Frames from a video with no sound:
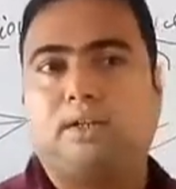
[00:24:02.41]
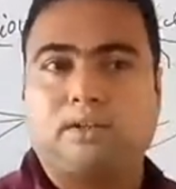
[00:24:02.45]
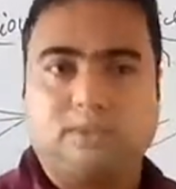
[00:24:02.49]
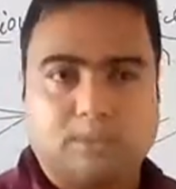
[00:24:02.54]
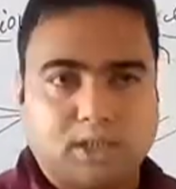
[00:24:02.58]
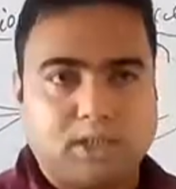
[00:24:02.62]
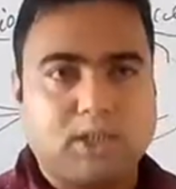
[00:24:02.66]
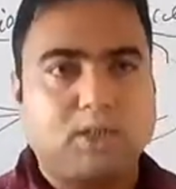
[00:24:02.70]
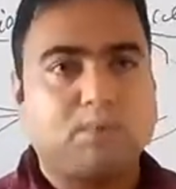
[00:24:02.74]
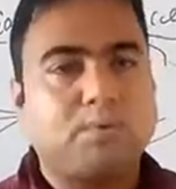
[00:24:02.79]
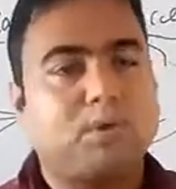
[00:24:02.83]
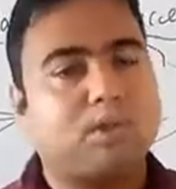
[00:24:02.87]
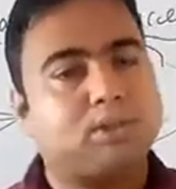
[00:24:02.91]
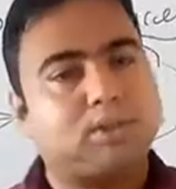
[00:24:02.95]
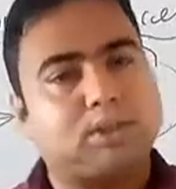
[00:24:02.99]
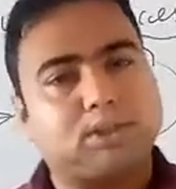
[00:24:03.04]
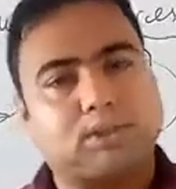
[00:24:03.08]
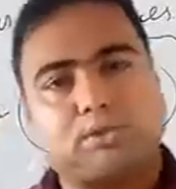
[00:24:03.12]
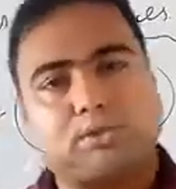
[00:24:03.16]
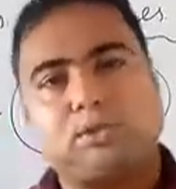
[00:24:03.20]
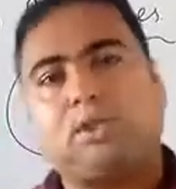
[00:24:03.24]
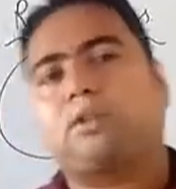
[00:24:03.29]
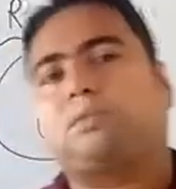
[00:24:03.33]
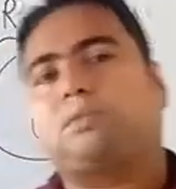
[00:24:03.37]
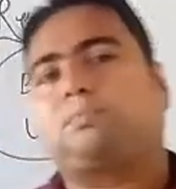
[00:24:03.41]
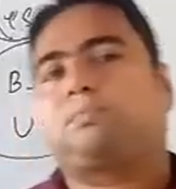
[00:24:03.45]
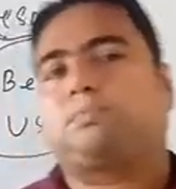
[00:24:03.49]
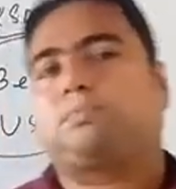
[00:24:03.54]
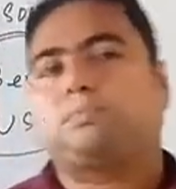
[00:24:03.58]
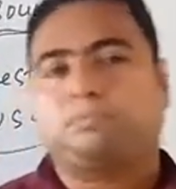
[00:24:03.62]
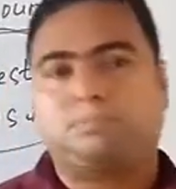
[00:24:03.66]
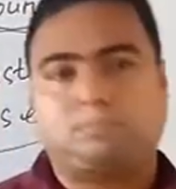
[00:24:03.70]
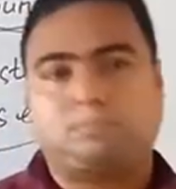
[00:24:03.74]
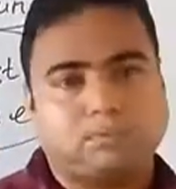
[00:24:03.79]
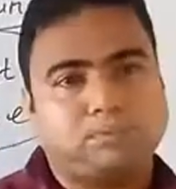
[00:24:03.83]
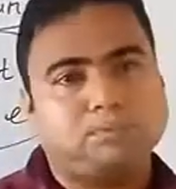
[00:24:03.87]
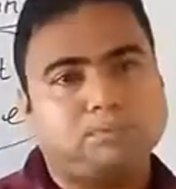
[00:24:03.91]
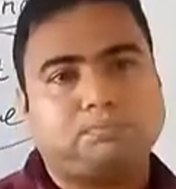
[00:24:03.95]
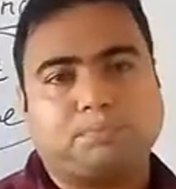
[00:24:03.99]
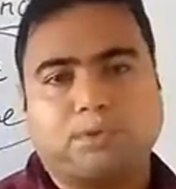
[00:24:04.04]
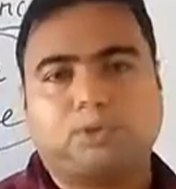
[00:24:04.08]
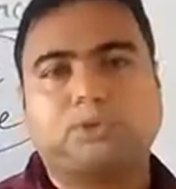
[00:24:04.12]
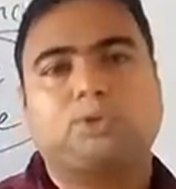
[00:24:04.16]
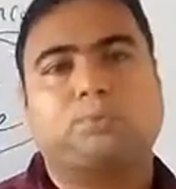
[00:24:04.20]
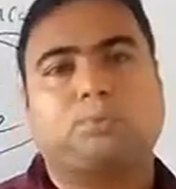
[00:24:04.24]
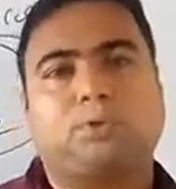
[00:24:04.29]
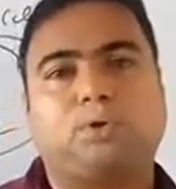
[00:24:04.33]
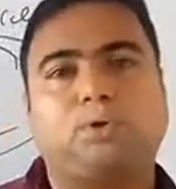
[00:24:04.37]
The reverse is not
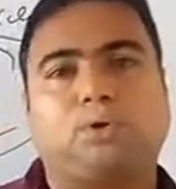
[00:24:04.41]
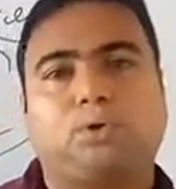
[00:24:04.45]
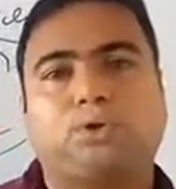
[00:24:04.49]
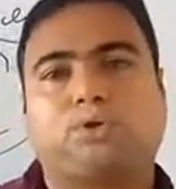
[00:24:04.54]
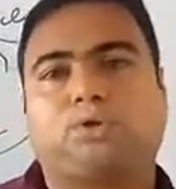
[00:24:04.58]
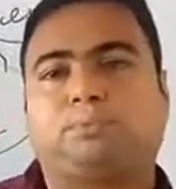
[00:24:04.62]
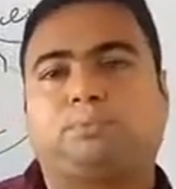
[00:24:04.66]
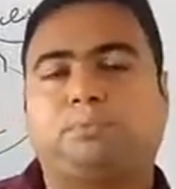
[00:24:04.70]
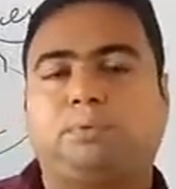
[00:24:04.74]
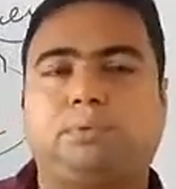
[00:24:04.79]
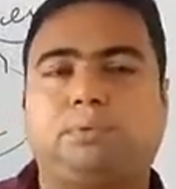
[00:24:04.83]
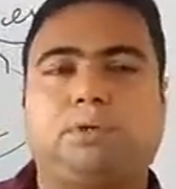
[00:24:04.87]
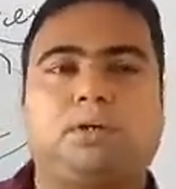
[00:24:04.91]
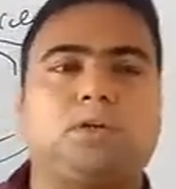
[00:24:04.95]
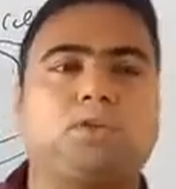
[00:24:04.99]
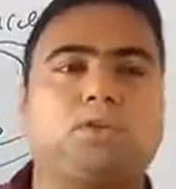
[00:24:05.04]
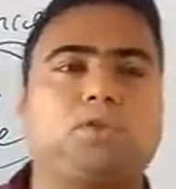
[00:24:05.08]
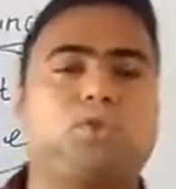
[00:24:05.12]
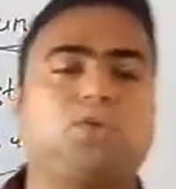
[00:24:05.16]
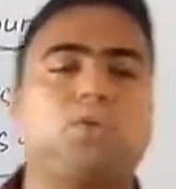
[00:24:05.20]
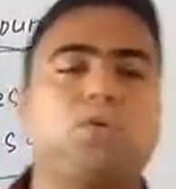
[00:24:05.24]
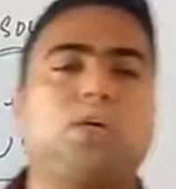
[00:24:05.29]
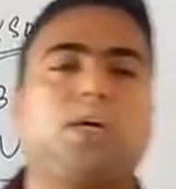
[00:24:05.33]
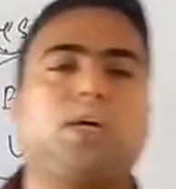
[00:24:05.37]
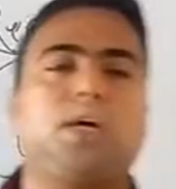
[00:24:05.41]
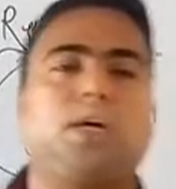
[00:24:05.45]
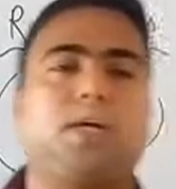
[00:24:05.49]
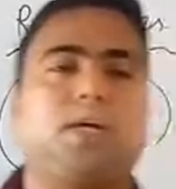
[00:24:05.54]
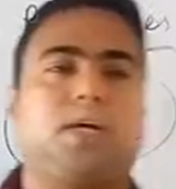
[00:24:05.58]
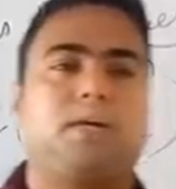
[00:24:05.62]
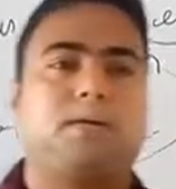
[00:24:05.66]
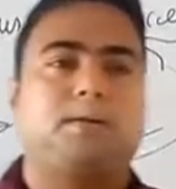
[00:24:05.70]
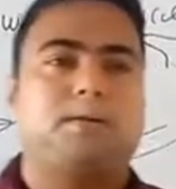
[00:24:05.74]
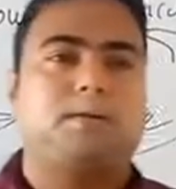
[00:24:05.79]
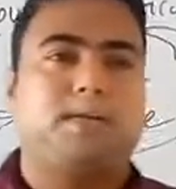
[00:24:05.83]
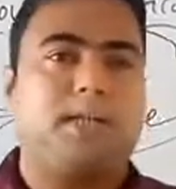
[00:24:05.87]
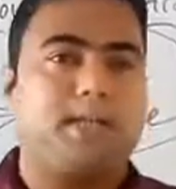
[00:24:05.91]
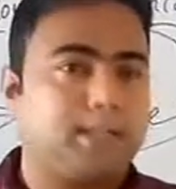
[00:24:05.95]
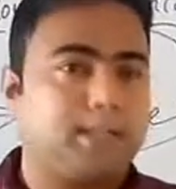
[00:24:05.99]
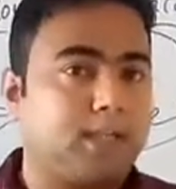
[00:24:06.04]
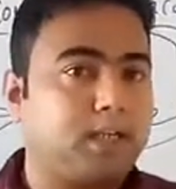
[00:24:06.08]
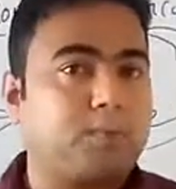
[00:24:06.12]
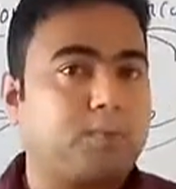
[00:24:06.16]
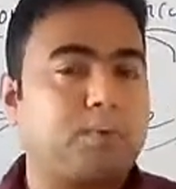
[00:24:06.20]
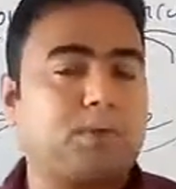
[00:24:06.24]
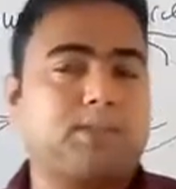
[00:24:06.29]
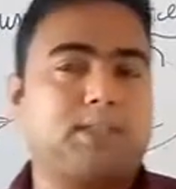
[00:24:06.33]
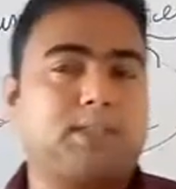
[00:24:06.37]
possible also, because take the
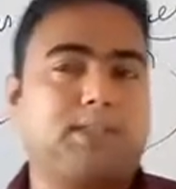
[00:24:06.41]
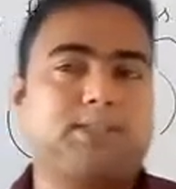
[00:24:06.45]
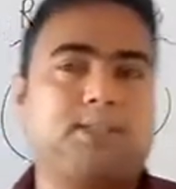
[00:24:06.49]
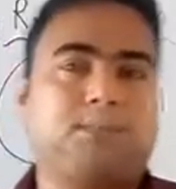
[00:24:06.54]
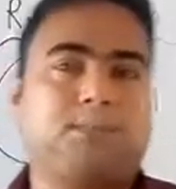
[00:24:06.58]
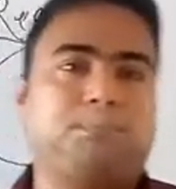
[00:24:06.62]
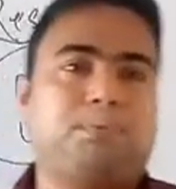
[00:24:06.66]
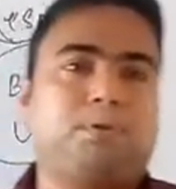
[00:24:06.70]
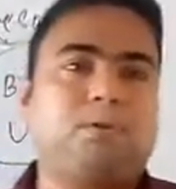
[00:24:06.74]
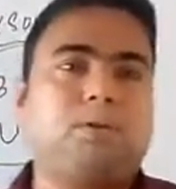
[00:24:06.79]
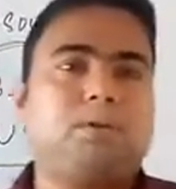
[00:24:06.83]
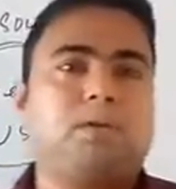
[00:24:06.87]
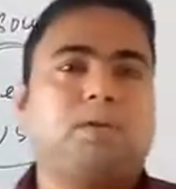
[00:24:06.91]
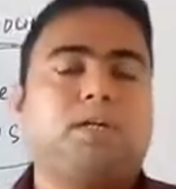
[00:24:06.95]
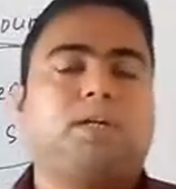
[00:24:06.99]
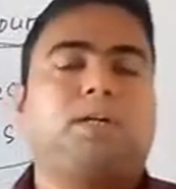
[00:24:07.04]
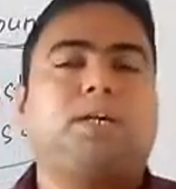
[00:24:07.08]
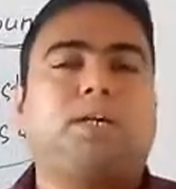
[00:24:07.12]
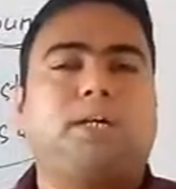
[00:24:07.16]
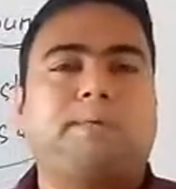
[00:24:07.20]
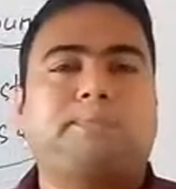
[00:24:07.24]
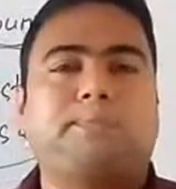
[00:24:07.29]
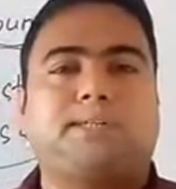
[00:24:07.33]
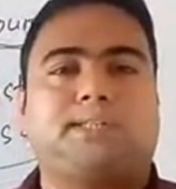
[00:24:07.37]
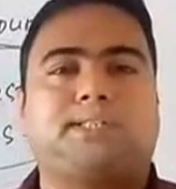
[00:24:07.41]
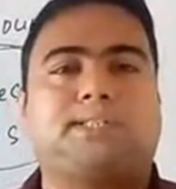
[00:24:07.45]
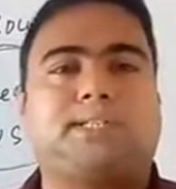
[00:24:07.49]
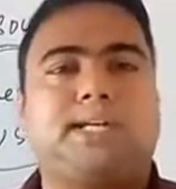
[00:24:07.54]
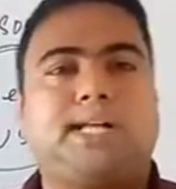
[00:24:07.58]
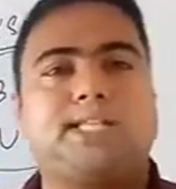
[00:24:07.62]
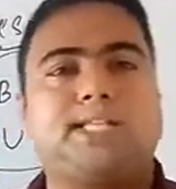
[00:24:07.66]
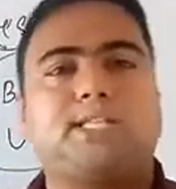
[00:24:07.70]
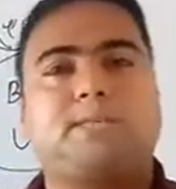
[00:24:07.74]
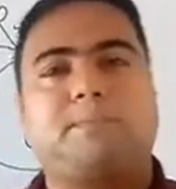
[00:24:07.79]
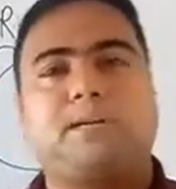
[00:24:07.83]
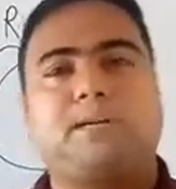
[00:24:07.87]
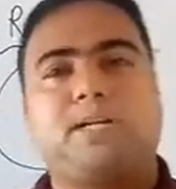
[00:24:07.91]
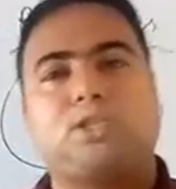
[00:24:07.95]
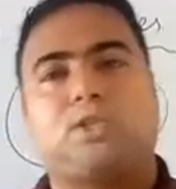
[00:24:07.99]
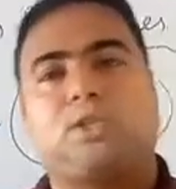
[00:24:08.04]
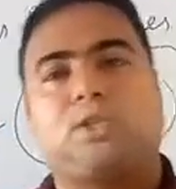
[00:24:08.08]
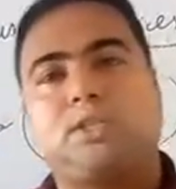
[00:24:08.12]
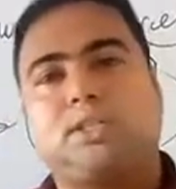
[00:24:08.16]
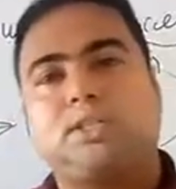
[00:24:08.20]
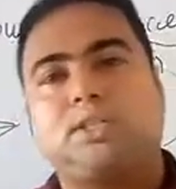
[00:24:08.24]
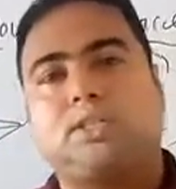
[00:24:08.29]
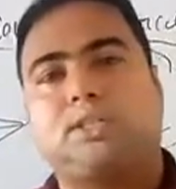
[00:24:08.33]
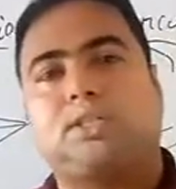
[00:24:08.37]
reverse example. If the sales manager
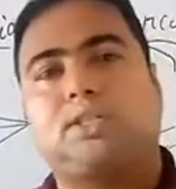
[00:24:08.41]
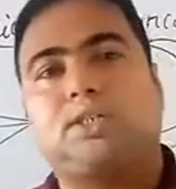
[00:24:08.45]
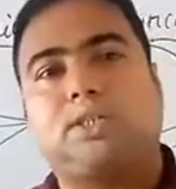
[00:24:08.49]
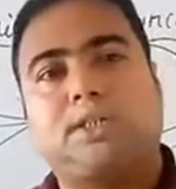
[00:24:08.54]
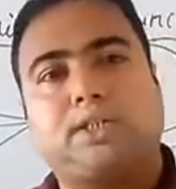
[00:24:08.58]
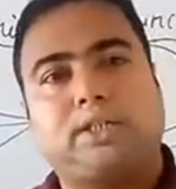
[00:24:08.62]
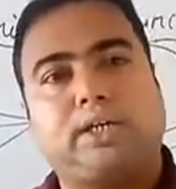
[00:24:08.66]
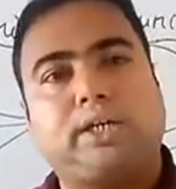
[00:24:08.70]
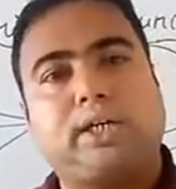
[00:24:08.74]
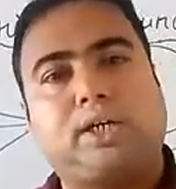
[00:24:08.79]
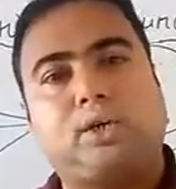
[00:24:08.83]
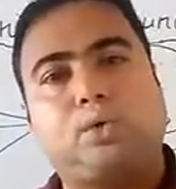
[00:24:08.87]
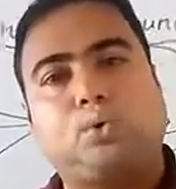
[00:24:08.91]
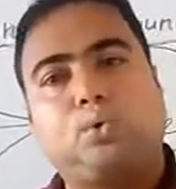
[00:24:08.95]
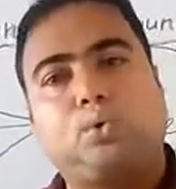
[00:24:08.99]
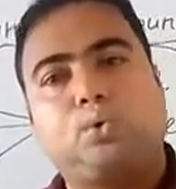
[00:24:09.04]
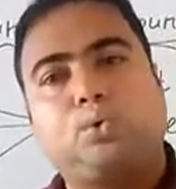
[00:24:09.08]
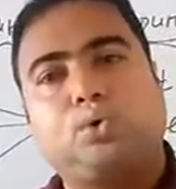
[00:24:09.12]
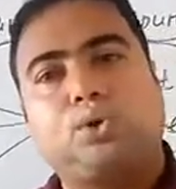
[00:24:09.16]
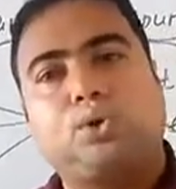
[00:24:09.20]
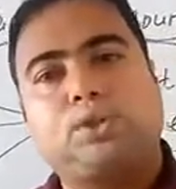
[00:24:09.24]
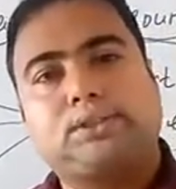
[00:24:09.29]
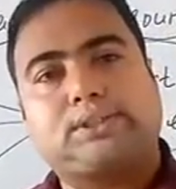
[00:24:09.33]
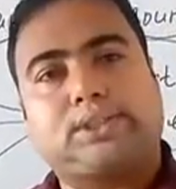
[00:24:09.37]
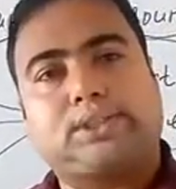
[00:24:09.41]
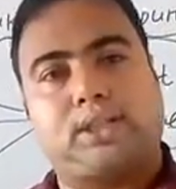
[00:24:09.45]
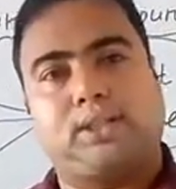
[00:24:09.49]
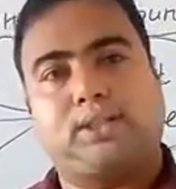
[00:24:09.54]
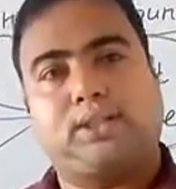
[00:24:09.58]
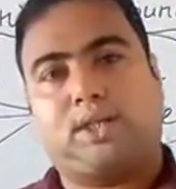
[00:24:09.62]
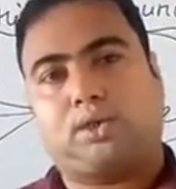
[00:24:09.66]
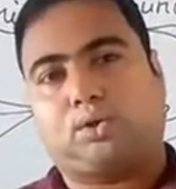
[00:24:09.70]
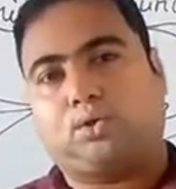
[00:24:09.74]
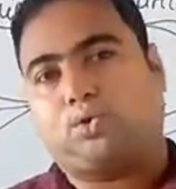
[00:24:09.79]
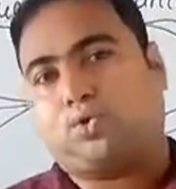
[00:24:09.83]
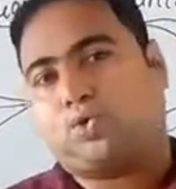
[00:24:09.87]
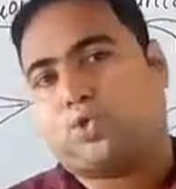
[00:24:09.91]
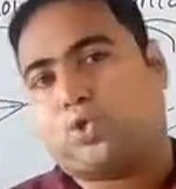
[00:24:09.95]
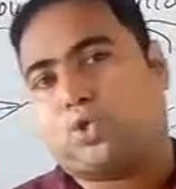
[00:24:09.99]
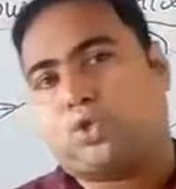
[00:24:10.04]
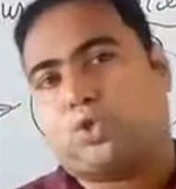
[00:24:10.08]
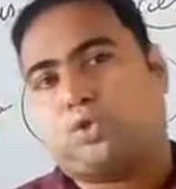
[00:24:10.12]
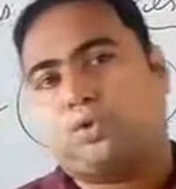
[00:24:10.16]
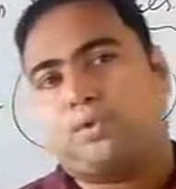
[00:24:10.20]
is ready to sell the goods,